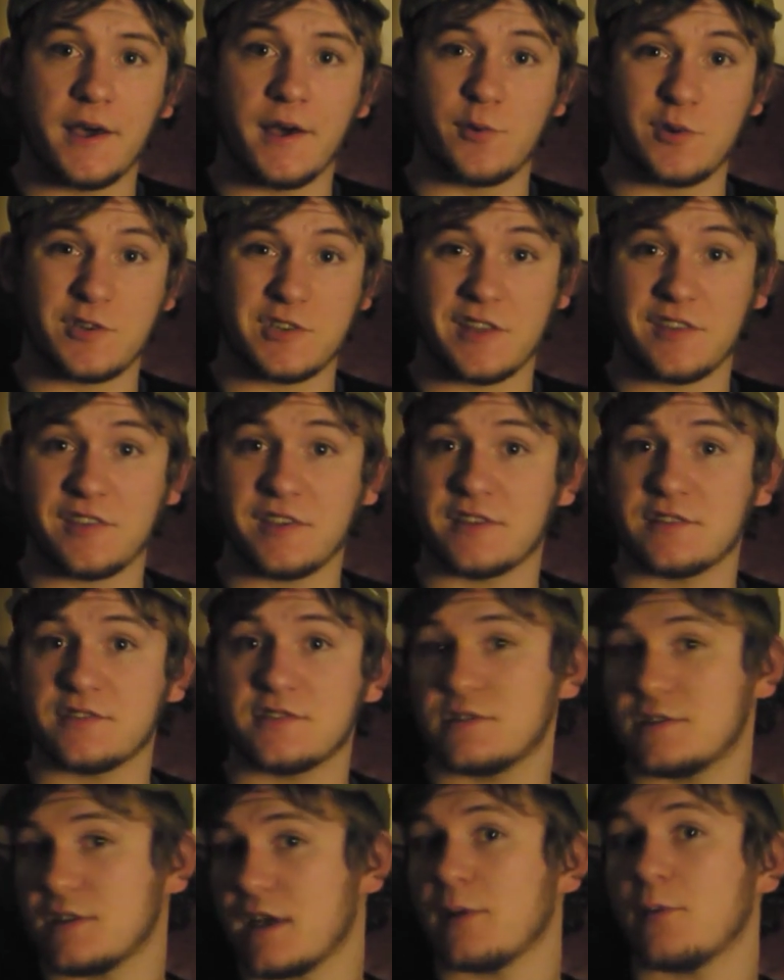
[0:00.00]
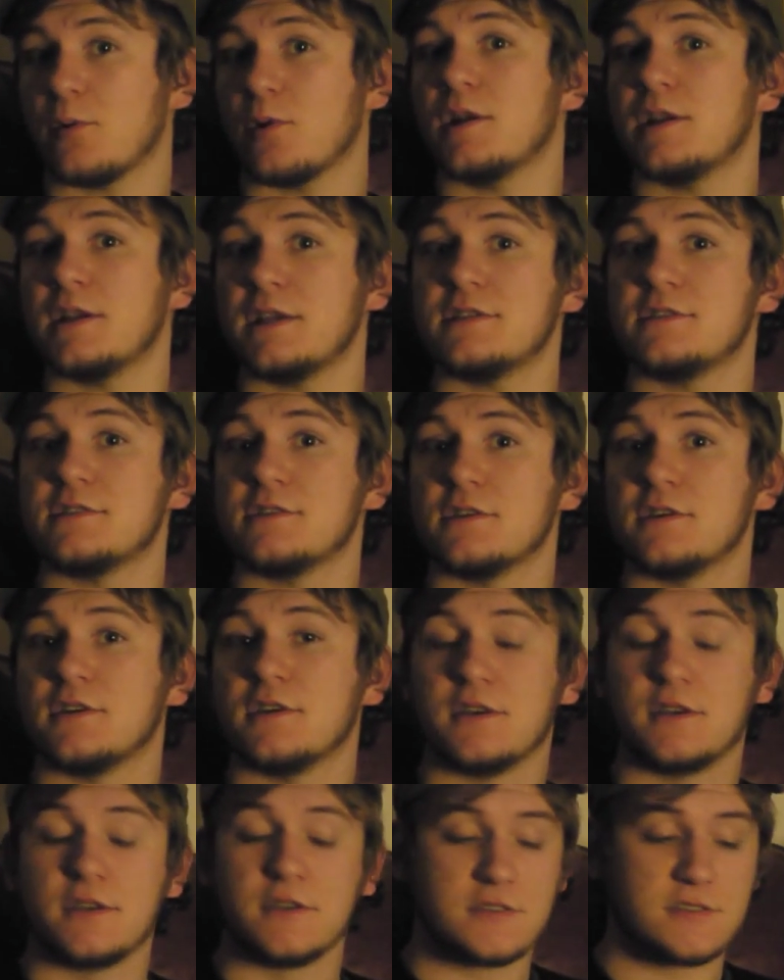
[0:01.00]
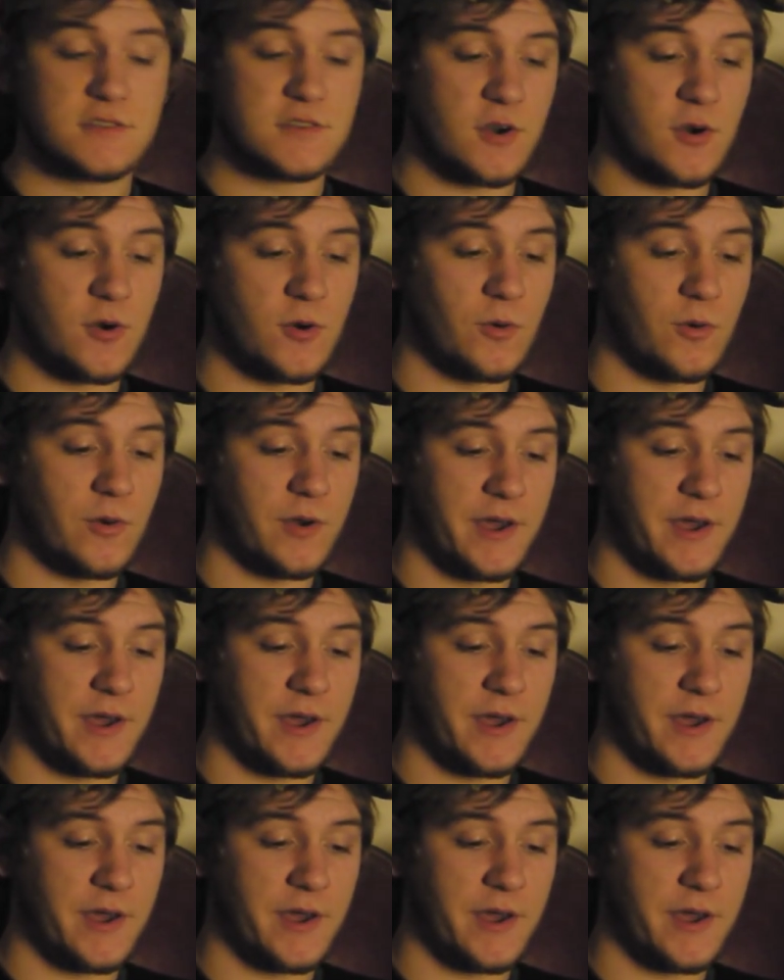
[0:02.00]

which I think is exactly what it needs. So